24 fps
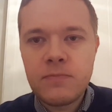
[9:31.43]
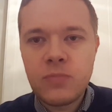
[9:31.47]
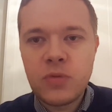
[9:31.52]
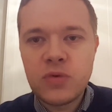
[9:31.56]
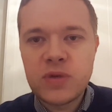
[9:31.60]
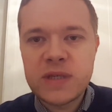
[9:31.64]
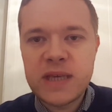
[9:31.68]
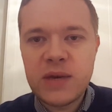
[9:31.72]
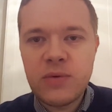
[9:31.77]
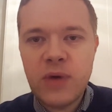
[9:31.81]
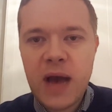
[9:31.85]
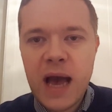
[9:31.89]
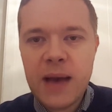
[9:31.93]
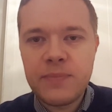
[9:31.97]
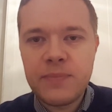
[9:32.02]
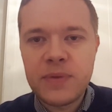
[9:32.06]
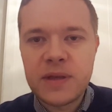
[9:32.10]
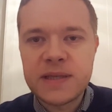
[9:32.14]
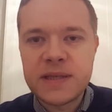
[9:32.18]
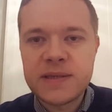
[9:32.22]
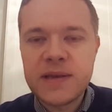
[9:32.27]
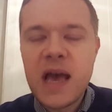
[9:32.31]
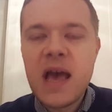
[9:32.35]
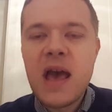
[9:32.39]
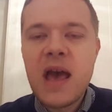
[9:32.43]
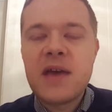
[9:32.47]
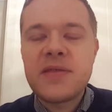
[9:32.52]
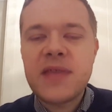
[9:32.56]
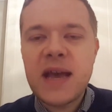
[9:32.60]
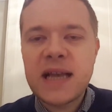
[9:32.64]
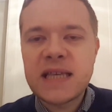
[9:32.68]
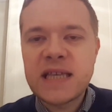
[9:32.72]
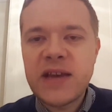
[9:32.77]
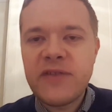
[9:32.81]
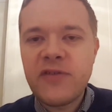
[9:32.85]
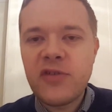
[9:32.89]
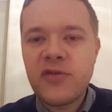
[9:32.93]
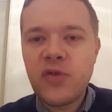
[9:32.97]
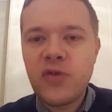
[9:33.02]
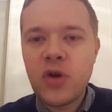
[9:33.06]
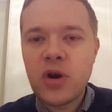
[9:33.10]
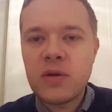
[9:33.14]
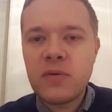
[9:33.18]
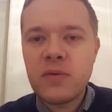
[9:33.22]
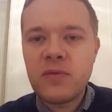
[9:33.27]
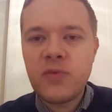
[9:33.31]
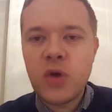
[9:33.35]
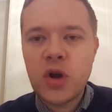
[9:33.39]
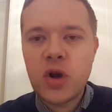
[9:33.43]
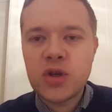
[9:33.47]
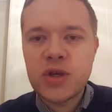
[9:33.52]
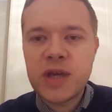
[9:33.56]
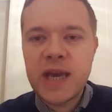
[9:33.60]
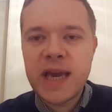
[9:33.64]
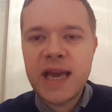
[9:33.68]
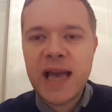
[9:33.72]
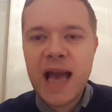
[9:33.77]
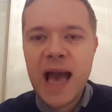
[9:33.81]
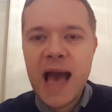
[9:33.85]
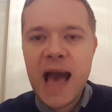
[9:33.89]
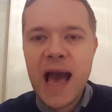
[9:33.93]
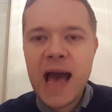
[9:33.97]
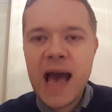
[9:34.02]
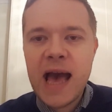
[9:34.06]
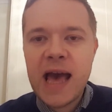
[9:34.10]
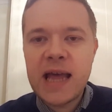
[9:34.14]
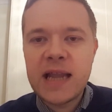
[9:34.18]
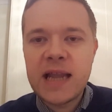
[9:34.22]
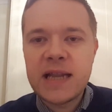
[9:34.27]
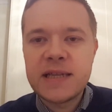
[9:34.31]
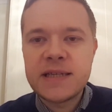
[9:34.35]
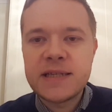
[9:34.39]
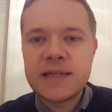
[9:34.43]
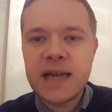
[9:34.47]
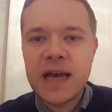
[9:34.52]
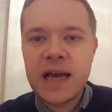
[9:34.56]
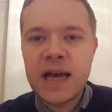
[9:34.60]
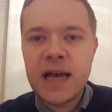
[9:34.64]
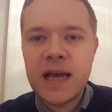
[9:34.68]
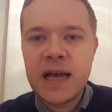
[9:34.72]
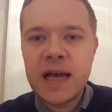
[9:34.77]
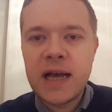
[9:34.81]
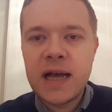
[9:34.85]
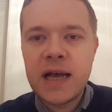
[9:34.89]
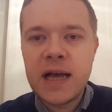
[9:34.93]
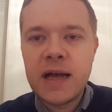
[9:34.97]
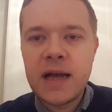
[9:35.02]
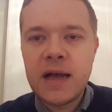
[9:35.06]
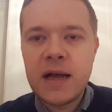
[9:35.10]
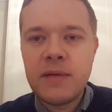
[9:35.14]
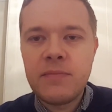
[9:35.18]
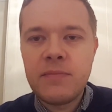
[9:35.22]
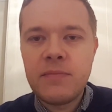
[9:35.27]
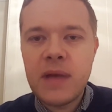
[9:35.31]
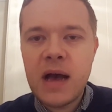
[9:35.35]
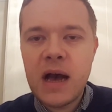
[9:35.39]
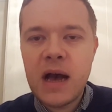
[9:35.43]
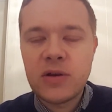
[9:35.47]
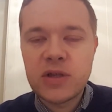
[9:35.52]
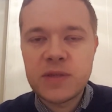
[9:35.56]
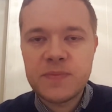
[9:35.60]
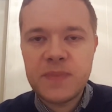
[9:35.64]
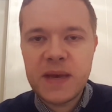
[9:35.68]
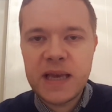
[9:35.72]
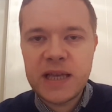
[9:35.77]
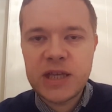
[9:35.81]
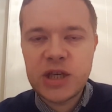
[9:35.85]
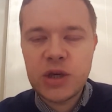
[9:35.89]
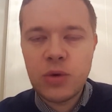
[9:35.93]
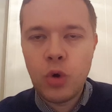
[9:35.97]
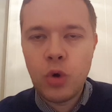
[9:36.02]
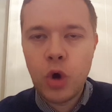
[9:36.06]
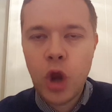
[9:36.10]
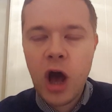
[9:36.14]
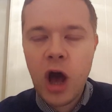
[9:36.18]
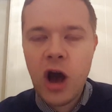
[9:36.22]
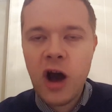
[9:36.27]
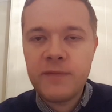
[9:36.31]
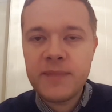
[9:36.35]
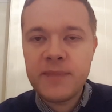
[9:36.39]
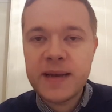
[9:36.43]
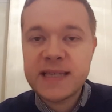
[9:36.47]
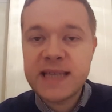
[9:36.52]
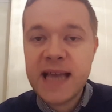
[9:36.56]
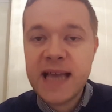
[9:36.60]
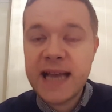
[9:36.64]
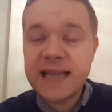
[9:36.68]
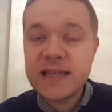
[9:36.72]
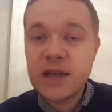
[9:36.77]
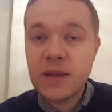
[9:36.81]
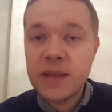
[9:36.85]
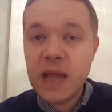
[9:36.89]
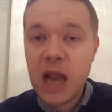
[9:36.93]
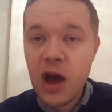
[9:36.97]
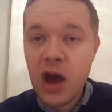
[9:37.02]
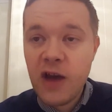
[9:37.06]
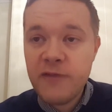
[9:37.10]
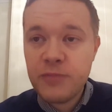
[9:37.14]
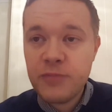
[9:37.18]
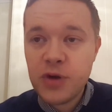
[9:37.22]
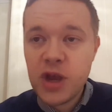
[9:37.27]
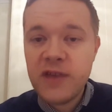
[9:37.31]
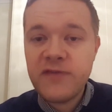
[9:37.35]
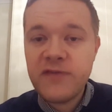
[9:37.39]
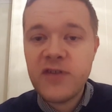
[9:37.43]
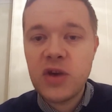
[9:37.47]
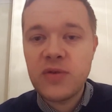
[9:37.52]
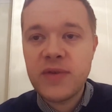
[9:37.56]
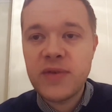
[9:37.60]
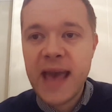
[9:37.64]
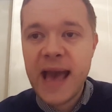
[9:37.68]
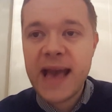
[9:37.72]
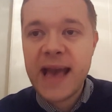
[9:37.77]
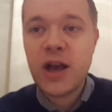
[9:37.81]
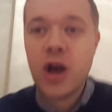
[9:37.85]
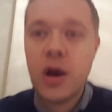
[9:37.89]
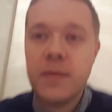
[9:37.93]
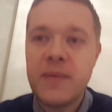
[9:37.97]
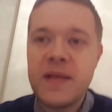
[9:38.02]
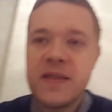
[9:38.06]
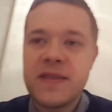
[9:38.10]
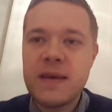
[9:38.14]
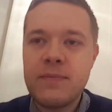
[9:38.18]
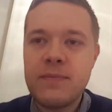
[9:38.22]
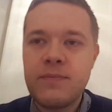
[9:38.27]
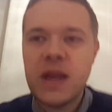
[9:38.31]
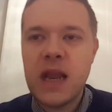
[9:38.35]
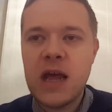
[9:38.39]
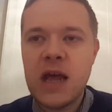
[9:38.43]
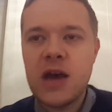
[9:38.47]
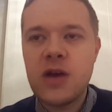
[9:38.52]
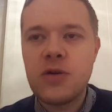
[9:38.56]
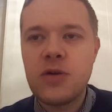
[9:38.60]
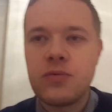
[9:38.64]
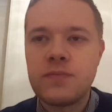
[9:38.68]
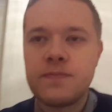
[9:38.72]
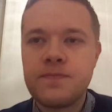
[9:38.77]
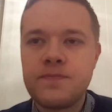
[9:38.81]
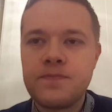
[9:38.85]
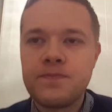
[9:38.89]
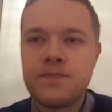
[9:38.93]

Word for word: we'll see what happens. Thanks everyone for watching, and I'll speak to you all at 8:30 on the live preview. Get commenting below.